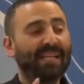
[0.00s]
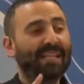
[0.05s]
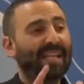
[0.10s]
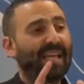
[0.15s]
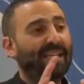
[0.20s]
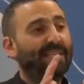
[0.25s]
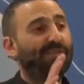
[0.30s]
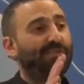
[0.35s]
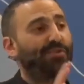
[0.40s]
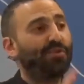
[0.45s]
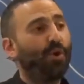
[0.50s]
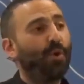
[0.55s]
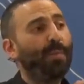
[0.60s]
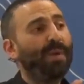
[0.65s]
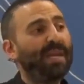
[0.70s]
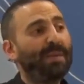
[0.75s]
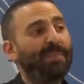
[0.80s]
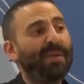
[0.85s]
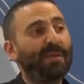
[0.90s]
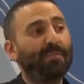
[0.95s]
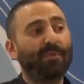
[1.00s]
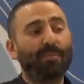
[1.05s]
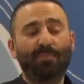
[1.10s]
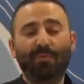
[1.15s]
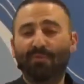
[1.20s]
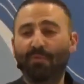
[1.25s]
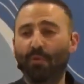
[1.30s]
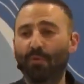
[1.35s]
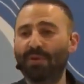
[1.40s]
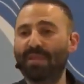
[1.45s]
like so many people
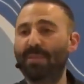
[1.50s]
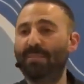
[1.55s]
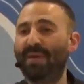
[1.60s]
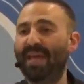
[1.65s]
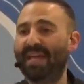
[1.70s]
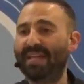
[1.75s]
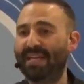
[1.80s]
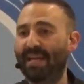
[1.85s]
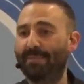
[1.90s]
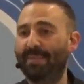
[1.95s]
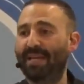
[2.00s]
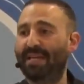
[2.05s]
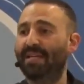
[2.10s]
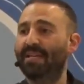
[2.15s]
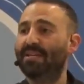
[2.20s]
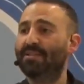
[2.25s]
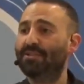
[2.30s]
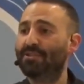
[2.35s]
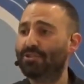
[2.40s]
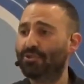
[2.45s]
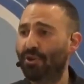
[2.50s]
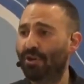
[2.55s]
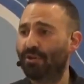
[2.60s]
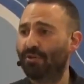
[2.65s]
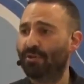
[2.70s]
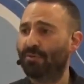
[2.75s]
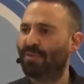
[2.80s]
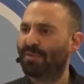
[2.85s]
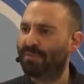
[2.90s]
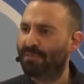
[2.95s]
before the pandemic
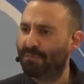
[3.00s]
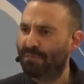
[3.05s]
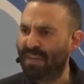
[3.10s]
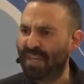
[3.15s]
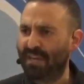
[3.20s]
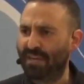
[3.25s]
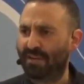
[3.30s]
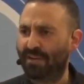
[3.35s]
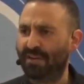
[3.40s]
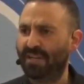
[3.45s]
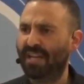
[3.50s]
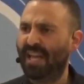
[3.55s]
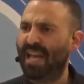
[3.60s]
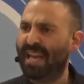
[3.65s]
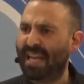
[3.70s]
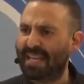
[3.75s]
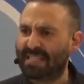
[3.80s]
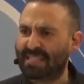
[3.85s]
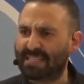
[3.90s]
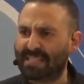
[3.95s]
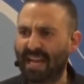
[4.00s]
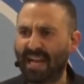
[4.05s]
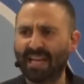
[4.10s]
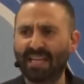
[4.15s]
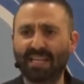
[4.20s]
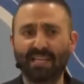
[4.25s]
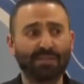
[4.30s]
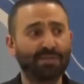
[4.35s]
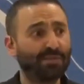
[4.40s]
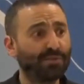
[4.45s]
struggled with fear and
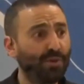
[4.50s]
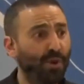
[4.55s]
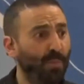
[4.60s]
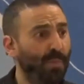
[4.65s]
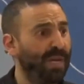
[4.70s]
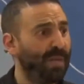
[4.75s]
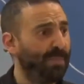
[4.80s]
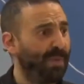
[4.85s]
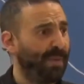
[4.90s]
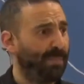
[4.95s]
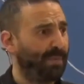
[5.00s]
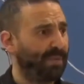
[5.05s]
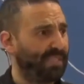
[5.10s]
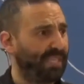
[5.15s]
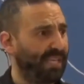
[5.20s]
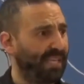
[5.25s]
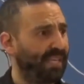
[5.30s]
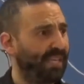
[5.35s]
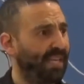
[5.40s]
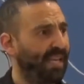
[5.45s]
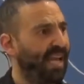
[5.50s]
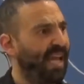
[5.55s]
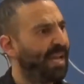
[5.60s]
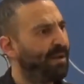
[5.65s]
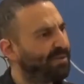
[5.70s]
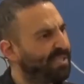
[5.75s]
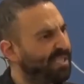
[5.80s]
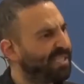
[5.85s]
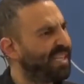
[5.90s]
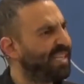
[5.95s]
anxiety. So many people did. And it
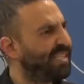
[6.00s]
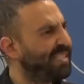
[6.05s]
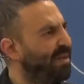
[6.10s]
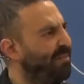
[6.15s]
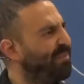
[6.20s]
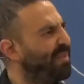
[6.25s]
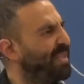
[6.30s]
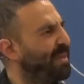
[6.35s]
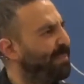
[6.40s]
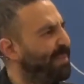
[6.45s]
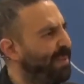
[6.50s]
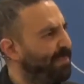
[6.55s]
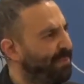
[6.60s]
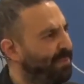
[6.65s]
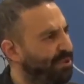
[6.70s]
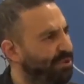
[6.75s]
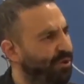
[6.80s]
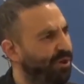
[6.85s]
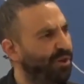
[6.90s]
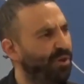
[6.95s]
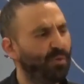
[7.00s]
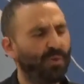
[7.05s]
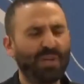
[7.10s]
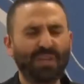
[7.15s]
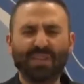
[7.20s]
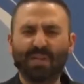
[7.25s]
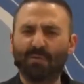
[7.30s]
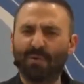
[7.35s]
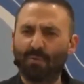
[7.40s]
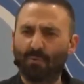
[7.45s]
was just like something that people struggle
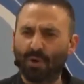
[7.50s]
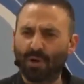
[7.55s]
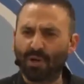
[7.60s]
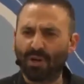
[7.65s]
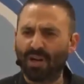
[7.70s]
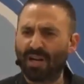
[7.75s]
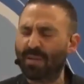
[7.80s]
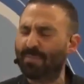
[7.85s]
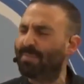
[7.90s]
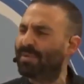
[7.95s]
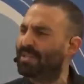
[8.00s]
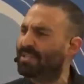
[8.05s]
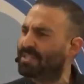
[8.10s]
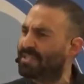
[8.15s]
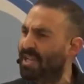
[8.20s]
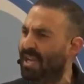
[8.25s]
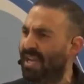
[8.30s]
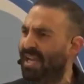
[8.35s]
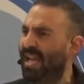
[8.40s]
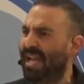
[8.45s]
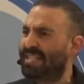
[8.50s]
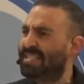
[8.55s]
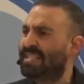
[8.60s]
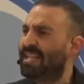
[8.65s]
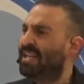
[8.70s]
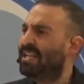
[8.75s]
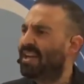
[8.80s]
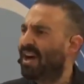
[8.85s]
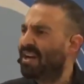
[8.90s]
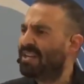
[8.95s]
with and we work on it, but it's
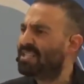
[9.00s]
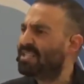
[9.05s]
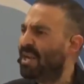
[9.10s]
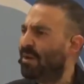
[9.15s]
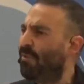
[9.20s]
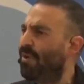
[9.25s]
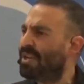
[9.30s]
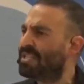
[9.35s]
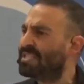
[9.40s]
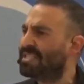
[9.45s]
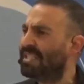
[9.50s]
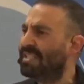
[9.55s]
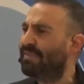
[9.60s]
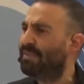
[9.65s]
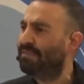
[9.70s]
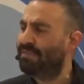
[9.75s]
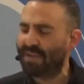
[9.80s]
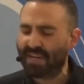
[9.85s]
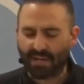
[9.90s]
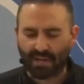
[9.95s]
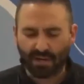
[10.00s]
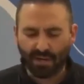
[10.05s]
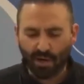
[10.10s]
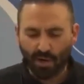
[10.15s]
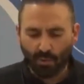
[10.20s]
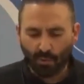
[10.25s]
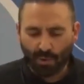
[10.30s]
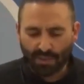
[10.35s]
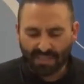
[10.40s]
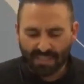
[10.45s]
God does not want us to live in fear.
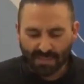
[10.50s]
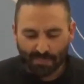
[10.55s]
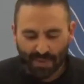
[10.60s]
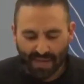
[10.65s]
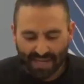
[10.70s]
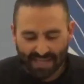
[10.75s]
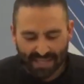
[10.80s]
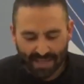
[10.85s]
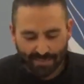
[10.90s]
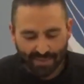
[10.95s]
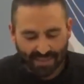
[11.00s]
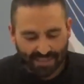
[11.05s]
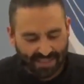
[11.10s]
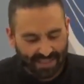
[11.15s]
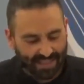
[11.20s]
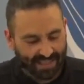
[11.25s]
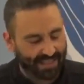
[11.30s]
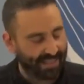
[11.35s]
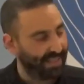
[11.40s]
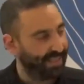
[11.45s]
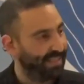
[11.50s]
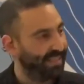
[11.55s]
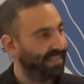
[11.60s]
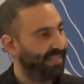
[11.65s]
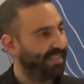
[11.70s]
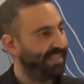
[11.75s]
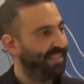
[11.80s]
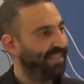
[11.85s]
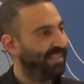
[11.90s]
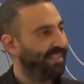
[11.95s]
What this pandemic did
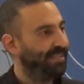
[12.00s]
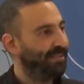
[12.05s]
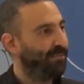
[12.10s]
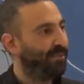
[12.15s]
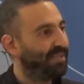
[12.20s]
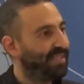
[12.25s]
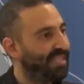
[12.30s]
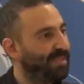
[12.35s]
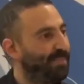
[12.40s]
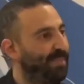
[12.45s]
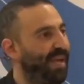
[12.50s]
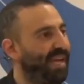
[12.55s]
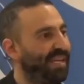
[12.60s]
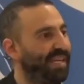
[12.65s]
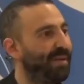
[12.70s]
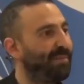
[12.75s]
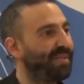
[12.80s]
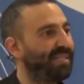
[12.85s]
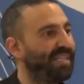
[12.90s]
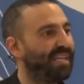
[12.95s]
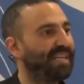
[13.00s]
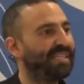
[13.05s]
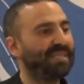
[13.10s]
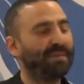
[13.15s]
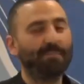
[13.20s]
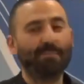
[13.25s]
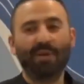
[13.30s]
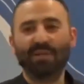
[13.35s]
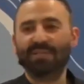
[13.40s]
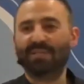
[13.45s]
is
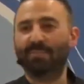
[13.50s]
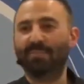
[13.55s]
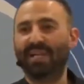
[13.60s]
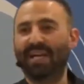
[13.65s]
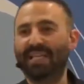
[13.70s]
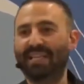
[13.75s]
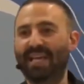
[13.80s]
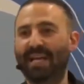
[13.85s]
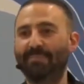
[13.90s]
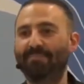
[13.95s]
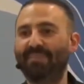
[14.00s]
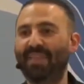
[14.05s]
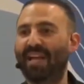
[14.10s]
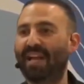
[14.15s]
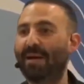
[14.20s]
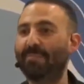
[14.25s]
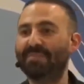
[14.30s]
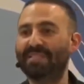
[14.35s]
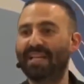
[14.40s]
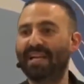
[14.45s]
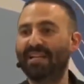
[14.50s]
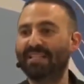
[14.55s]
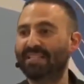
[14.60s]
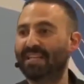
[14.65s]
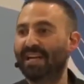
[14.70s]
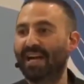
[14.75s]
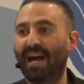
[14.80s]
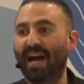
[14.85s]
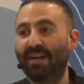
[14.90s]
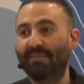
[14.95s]
it multiplied that. And I'm telling
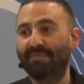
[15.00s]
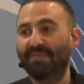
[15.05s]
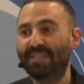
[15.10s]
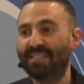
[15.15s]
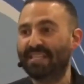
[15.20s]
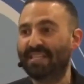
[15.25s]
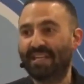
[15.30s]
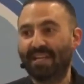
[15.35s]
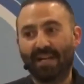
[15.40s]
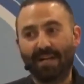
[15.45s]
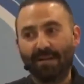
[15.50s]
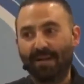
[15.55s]
you, I visit